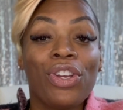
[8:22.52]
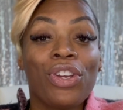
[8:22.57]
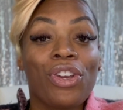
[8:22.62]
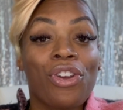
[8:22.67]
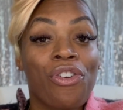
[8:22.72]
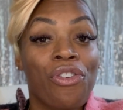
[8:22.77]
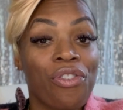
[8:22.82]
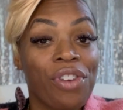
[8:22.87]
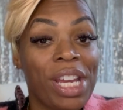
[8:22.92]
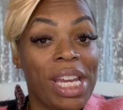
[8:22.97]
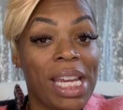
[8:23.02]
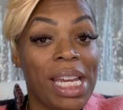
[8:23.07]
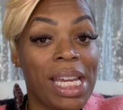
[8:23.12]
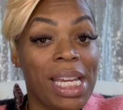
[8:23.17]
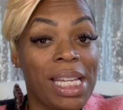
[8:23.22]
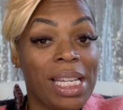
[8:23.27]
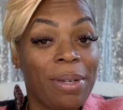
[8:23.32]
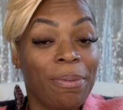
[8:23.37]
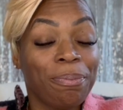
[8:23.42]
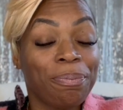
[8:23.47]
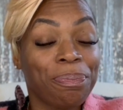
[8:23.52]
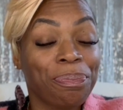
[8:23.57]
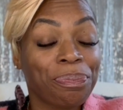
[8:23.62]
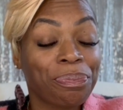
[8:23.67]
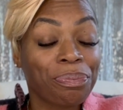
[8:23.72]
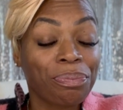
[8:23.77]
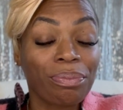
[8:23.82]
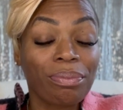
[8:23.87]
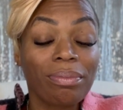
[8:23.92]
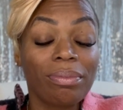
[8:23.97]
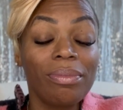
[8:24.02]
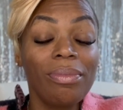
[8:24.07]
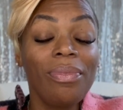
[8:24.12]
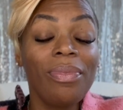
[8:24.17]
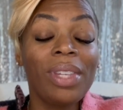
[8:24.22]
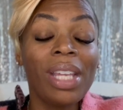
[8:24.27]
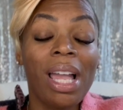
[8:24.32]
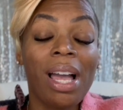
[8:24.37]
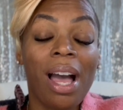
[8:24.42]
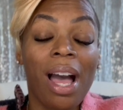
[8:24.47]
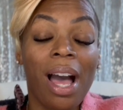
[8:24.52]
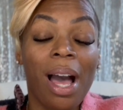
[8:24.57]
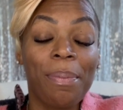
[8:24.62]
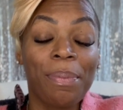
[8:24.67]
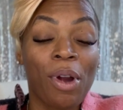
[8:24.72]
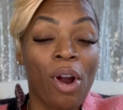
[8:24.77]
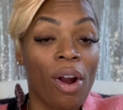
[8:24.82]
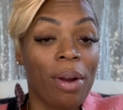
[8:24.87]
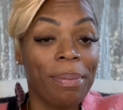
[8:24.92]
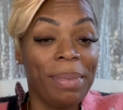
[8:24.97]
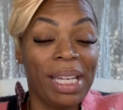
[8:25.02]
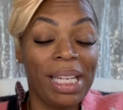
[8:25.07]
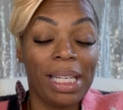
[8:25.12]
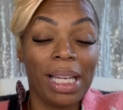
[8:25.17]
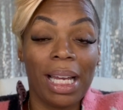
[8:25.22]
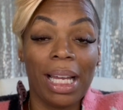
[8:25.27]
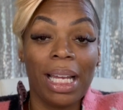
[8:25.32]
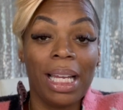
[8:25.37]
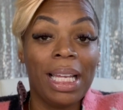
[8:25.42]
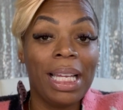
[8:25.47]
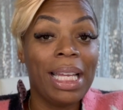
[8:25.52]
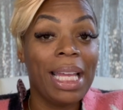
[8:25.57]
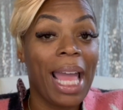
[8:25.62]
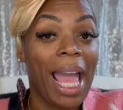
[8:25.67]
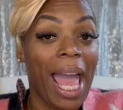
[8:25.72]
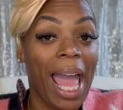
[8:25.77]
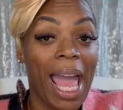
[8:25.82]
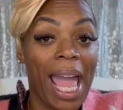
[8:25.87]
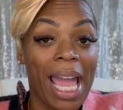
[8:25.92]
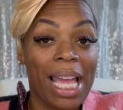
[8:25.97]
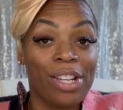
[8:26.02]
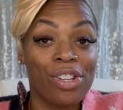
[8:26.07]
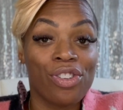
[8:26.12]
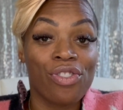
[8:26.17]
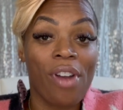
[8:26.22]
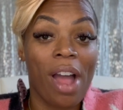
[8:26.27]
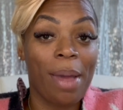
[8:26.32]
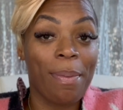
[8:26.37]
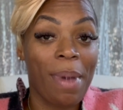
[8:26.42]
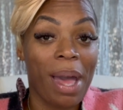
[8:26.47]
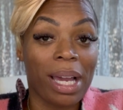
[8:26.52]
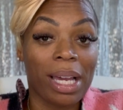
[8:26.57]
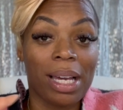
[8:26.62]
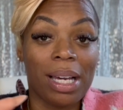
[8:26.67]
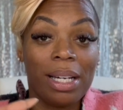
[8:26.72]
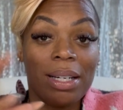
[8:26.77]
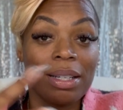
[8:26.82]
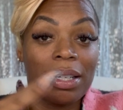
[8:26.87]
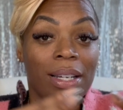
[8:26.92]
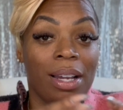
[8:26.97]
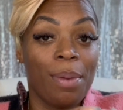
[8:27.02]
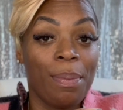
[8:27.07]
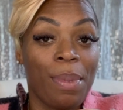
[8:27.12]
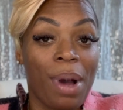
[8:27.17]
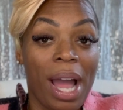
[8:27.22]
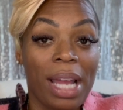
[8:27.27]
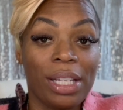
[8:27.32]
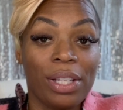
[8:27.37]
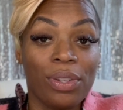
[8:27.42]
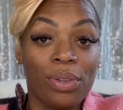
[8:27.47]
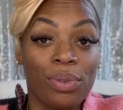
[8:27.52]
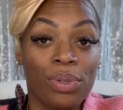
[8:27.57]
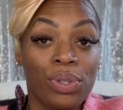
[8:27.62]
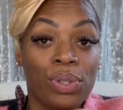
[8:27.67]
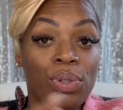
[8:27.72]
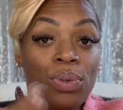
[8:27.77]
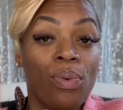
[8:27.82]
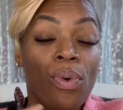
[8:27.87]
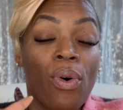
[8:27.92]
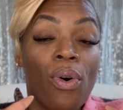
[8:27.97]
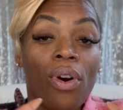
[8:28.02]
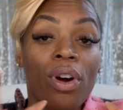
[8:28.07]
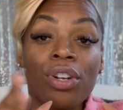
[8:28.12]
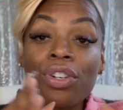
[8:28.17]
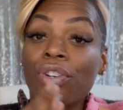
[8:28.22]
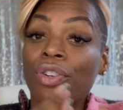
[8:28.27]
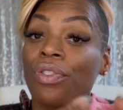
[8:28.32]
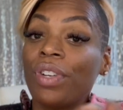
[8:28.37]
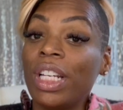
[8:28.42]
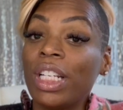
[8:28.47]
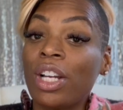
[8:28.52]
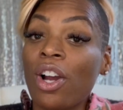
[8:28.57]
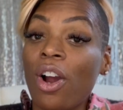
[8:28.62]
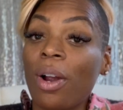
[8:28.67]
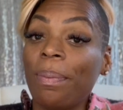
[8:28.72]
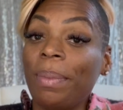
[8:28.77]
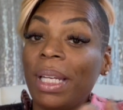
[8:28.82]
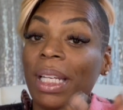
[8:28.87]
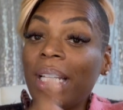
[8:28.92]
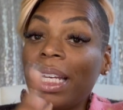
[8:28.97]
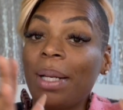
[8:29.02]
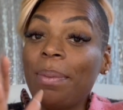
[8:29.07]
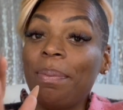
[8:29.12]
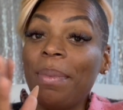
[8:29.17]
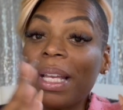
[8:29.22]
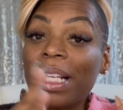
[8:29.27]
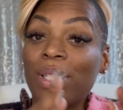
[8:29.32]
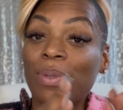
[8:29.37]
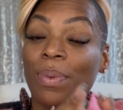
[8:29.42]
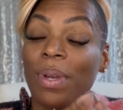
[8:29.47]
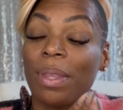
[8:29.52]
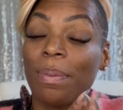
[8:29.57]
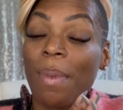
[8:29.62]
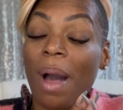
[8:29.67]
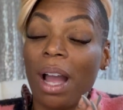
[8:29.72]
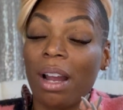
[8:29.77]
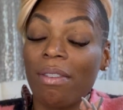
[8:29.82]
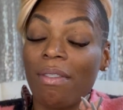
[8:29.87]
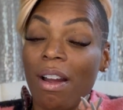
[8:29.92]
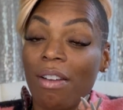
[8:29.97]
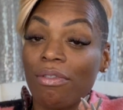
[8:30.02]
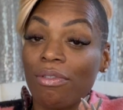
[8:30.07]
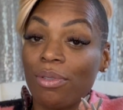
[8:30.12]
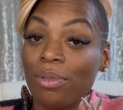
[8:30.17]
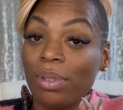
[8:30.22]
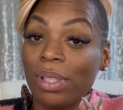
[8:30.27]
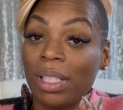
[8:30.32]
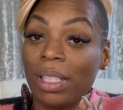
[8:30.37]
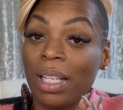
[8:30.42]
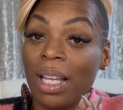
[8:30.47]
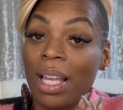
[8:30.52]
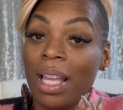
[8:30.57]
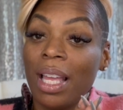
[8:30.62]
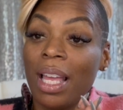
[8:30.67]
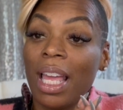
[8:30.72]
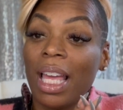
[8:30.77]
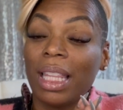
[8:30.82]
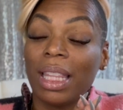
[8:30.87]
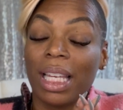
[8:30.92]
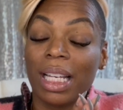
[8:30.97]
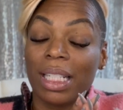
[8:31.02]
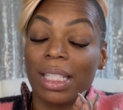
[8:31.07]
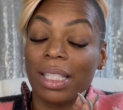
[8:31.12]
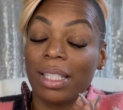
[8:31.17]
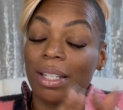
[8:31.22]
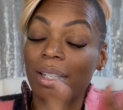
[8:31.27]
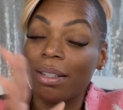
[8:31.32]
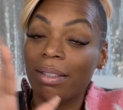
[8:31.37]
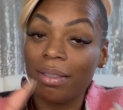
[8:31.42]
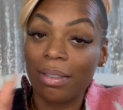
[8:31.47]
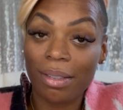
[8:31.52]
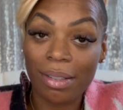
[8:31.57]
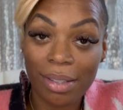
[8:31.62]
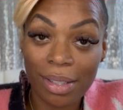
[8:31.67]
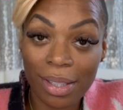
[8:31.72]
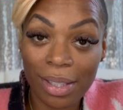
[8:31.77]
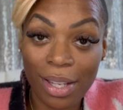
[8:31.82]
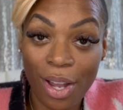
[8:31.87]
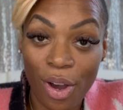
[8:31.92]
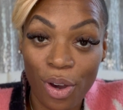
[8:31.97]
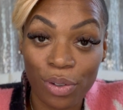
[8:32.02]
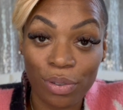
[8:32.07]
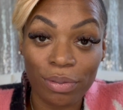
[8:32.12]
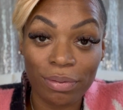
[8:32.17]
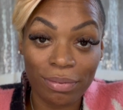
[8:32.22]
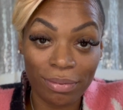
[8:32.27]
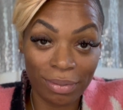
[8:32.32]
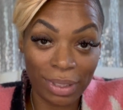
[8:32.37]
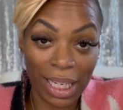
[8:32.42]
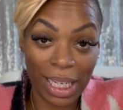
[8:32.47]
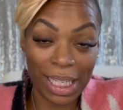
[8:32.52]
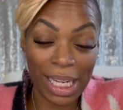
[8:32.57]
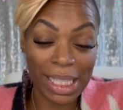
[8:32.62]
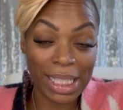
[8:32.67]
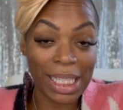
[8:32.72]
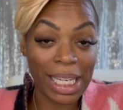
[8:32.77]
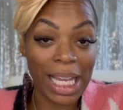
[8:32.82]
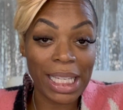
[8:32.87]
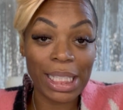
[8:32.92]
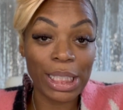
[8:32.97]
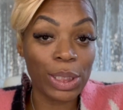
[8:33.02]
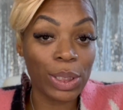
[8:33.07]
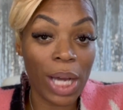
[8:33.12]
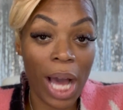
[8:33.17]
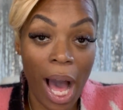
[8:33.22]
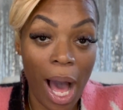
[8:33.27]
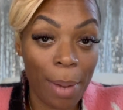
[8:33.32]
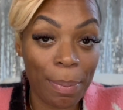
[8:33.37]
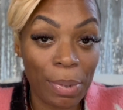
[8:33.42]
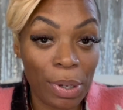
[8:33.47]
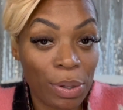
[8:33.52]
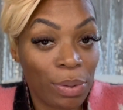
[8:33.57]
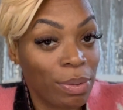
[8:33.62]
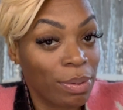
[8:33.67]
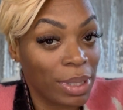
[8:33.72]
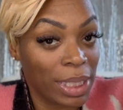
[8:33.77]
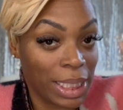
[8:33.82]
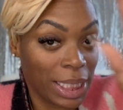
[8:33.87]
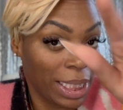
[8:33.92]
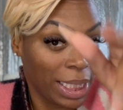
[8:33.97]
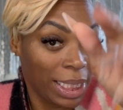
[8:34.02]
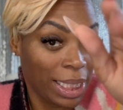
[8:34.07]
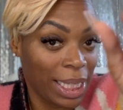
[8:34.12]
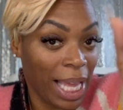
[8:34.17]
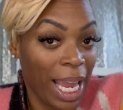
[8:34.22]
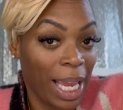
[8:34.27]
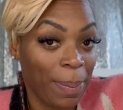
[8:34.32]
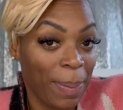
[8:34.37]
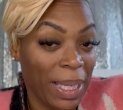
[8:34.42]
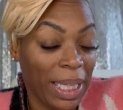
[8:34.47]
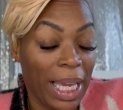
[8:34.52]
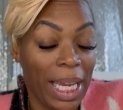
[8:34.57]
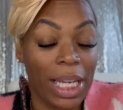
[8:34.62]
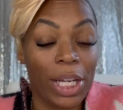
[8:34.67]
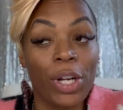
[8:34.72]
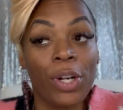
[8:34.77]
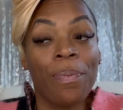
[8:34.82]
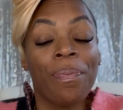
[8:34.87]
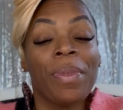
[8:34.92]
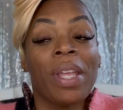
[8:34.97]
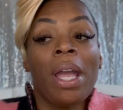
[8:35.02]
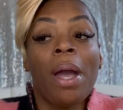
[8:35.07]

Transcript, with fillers: Creed, um, Carmina, and Tribeca, combining those two, or Creed Carmina mixed with Baccarat Rouge elixir. So, yeah, that's a nice little combo. Thank me later.